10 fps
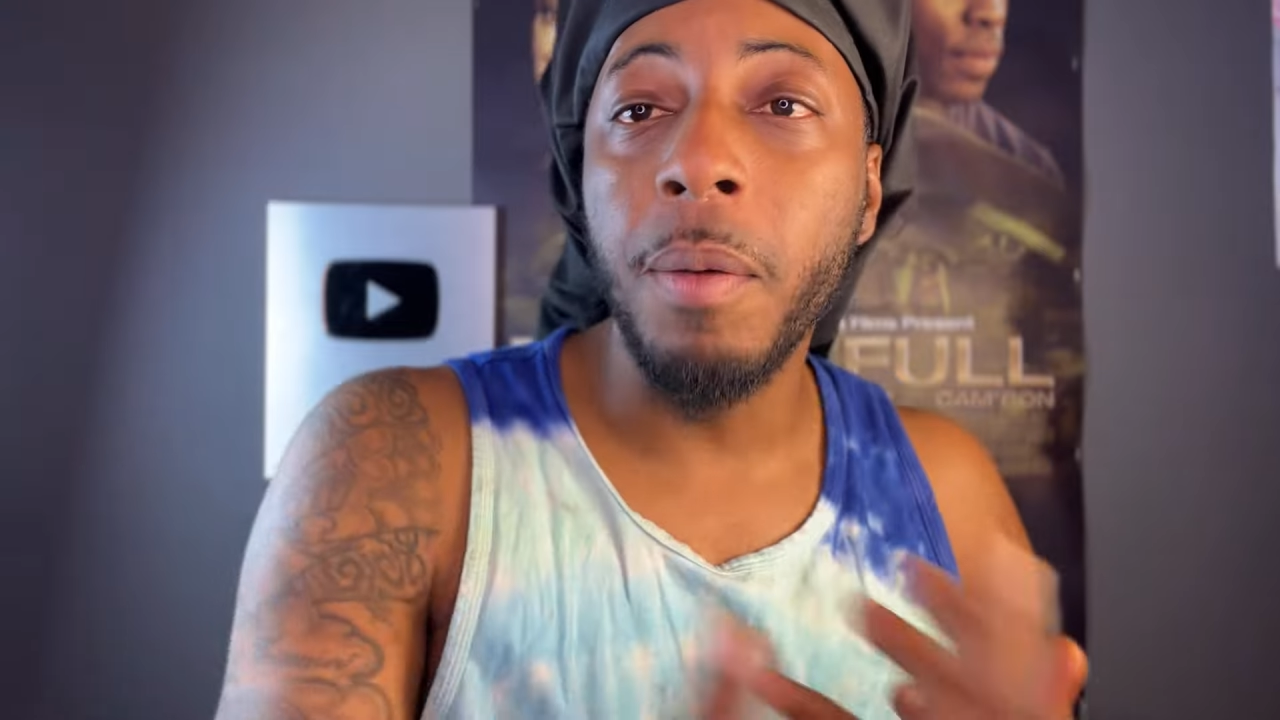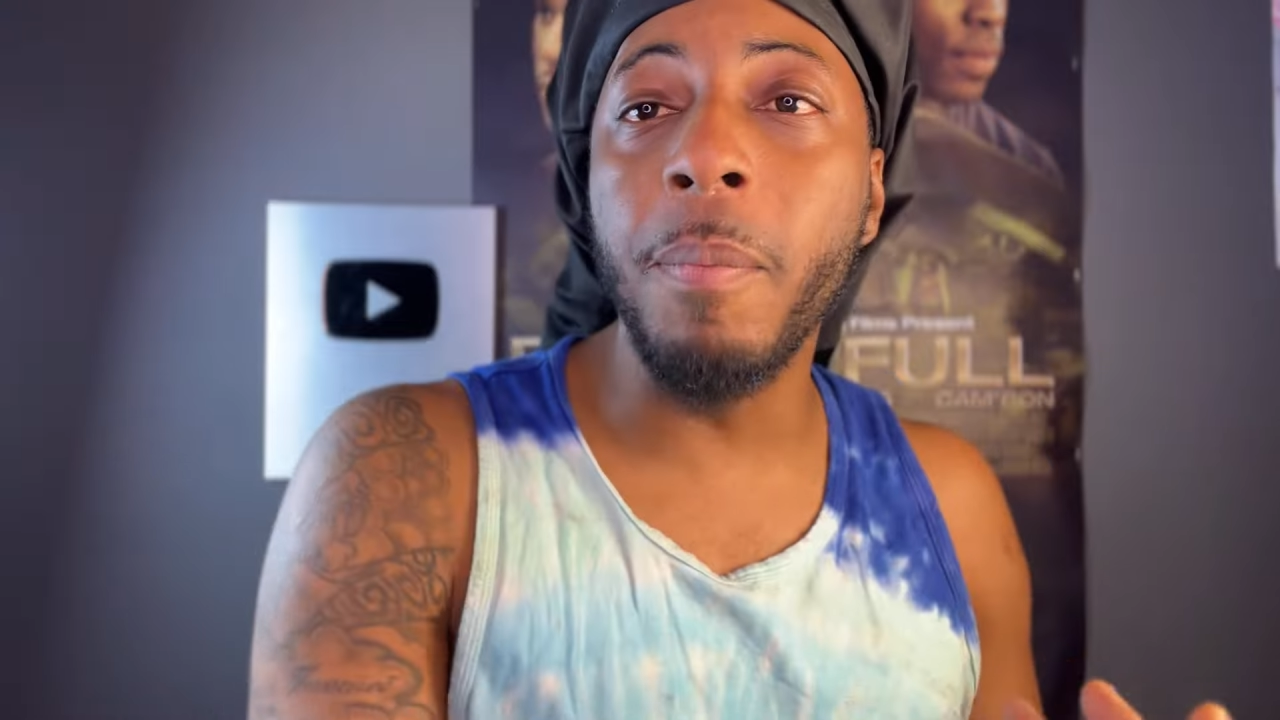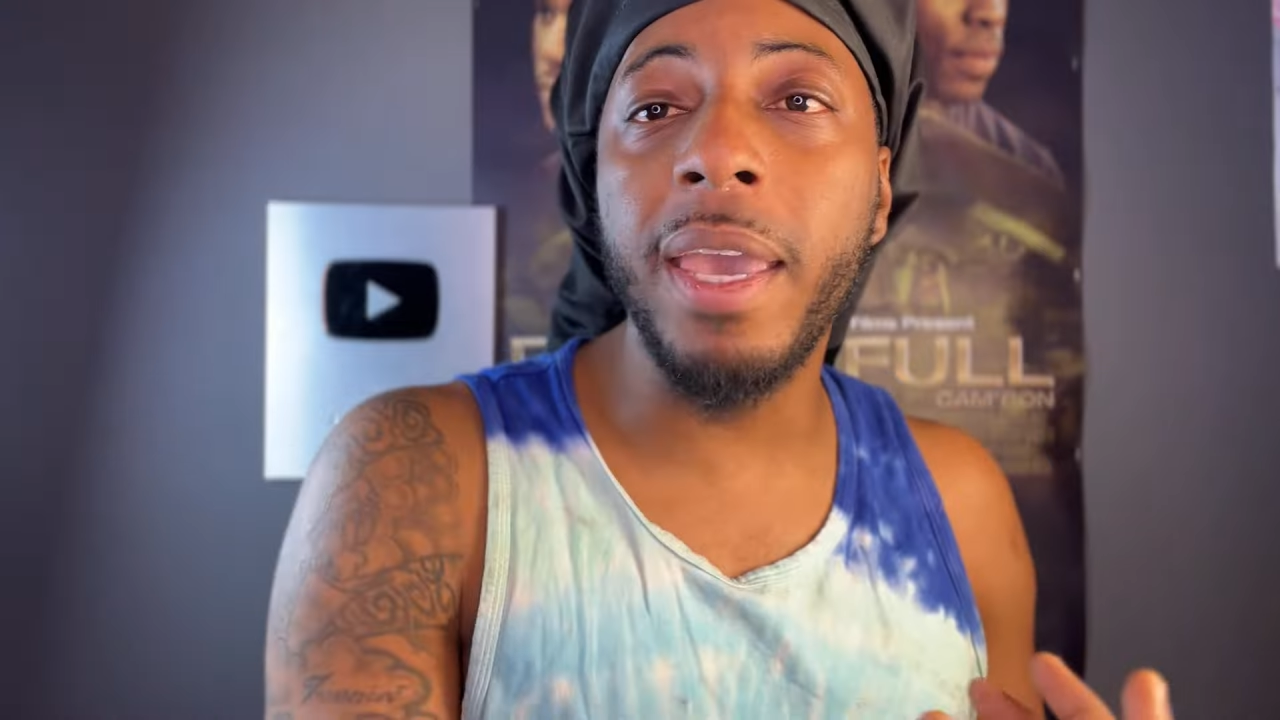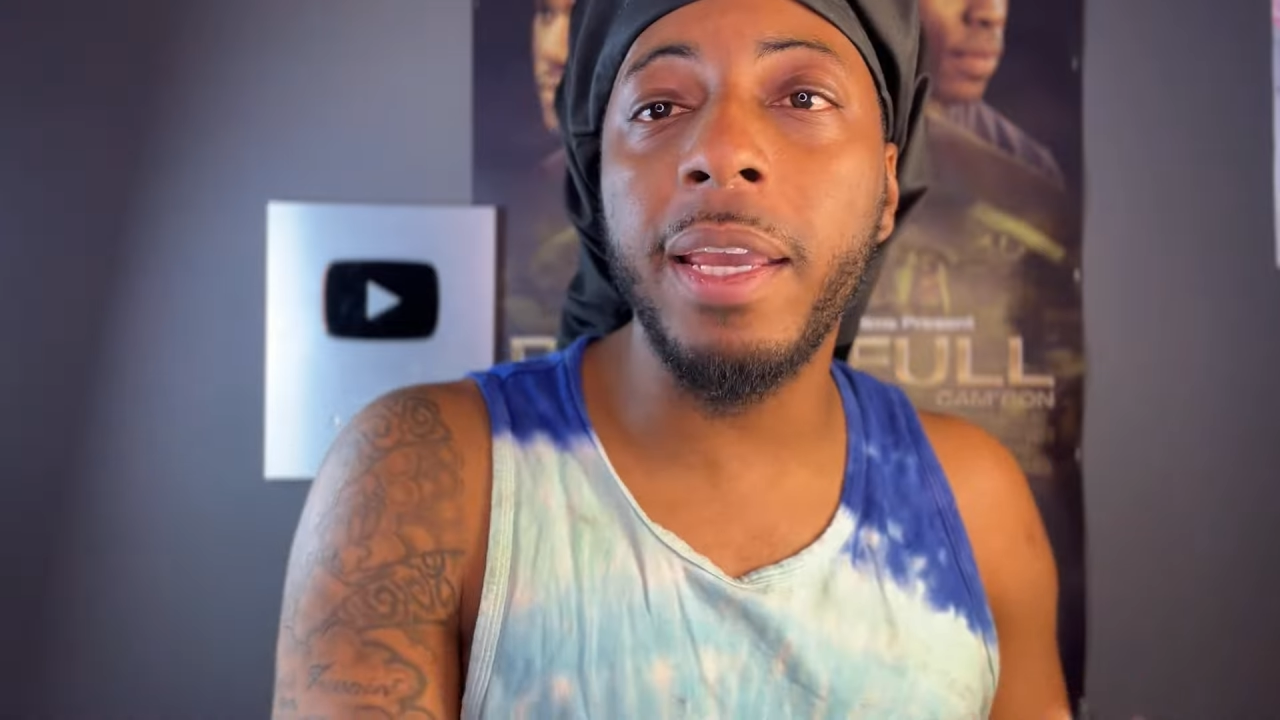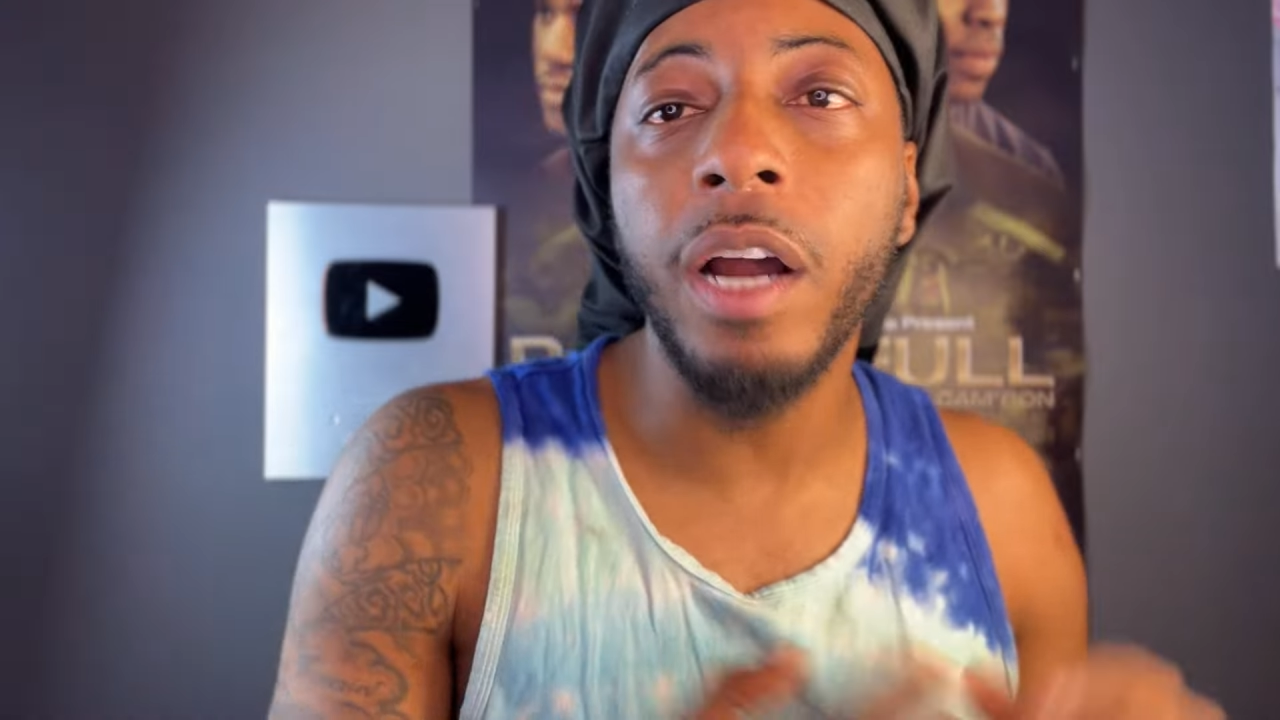
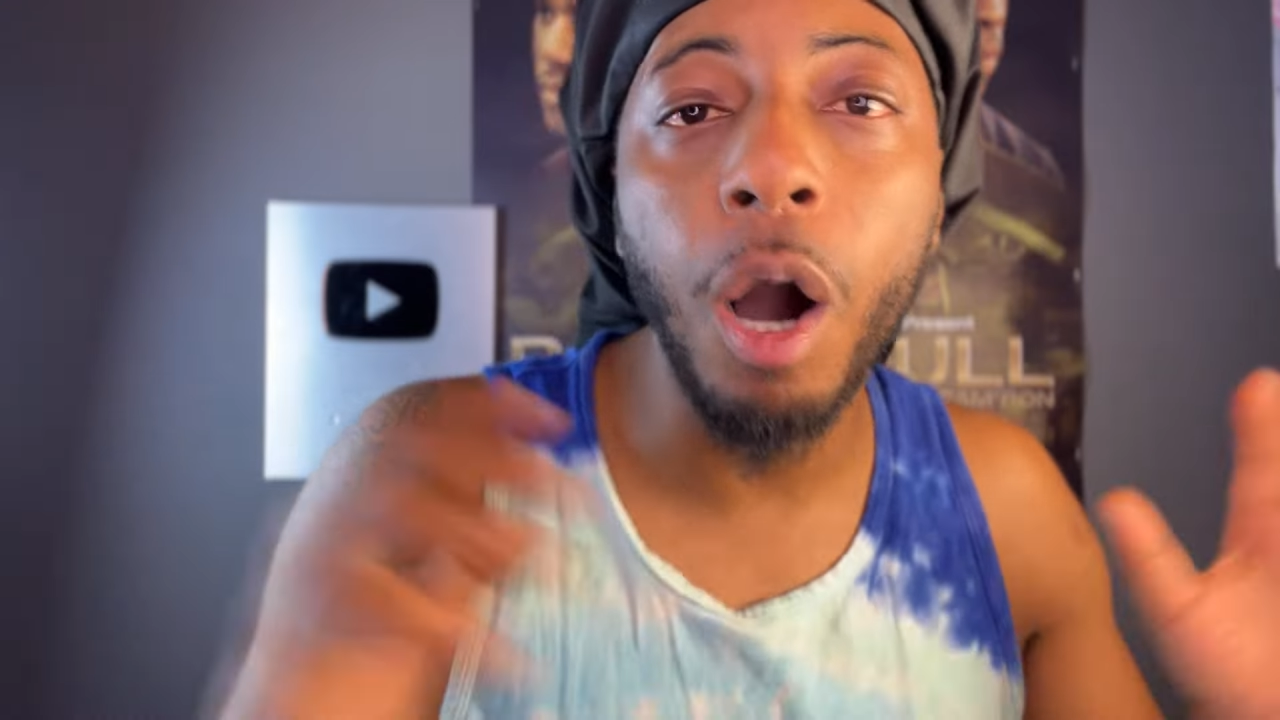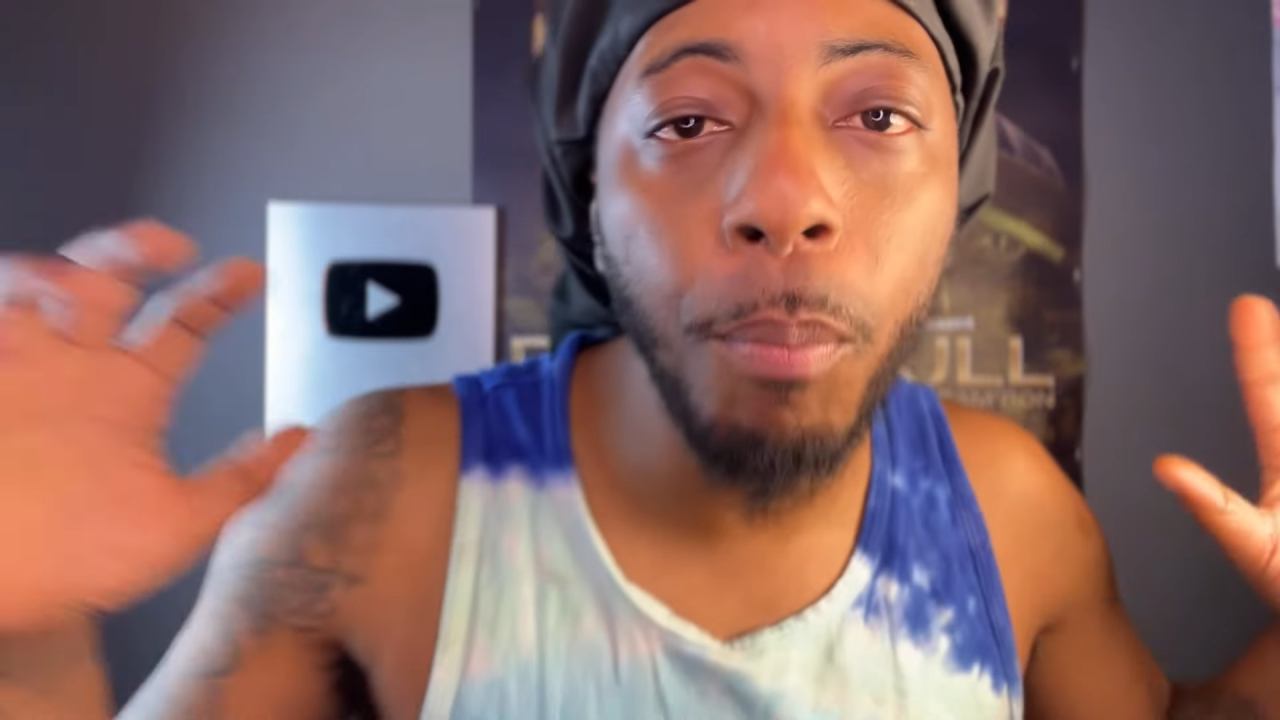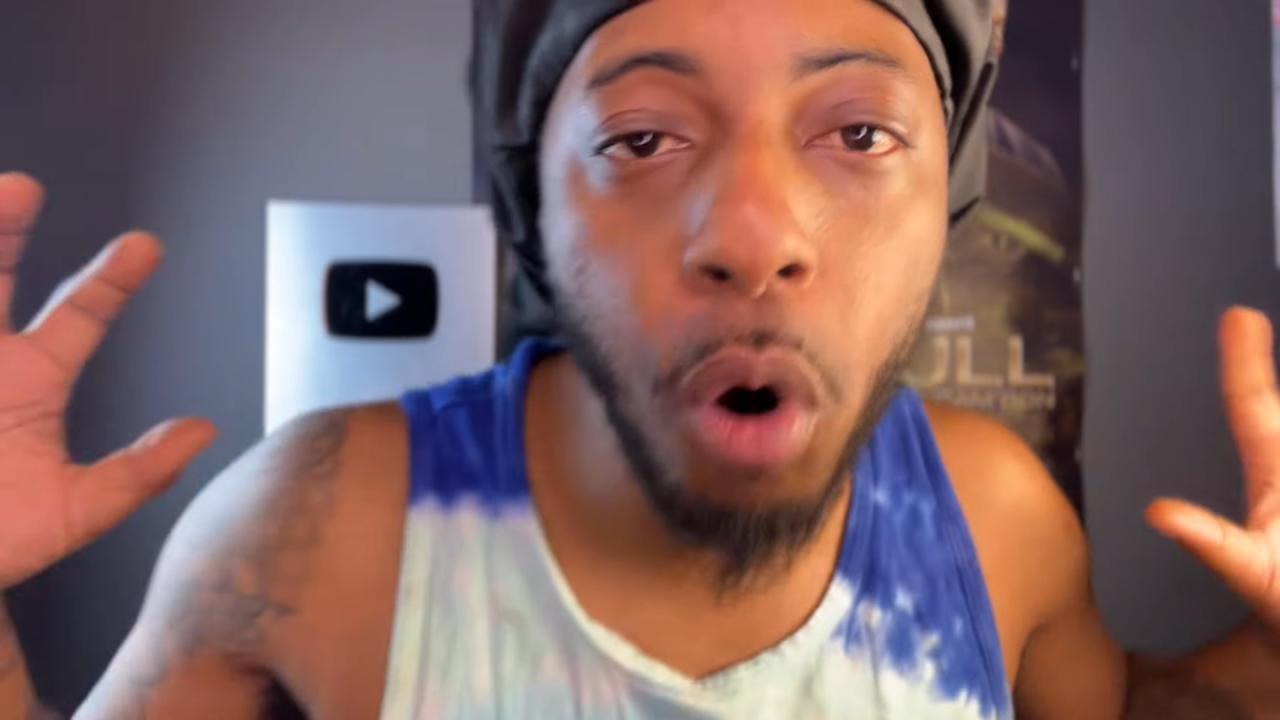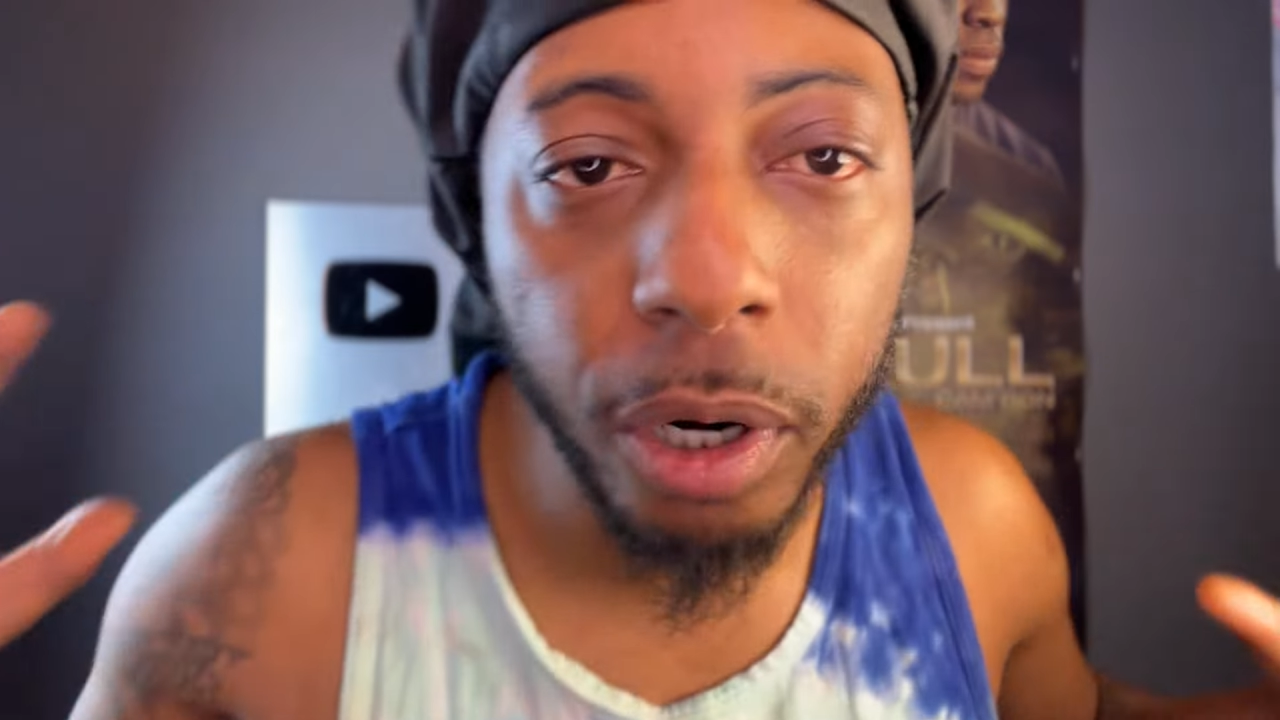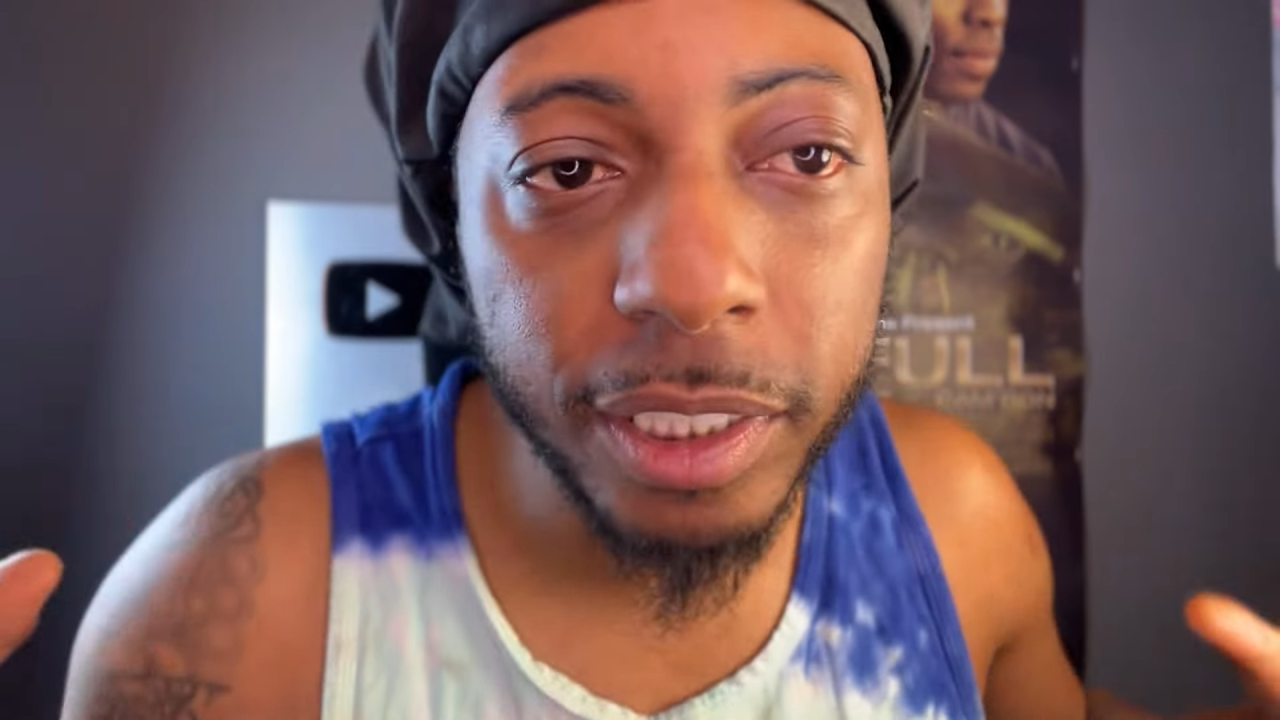made abortion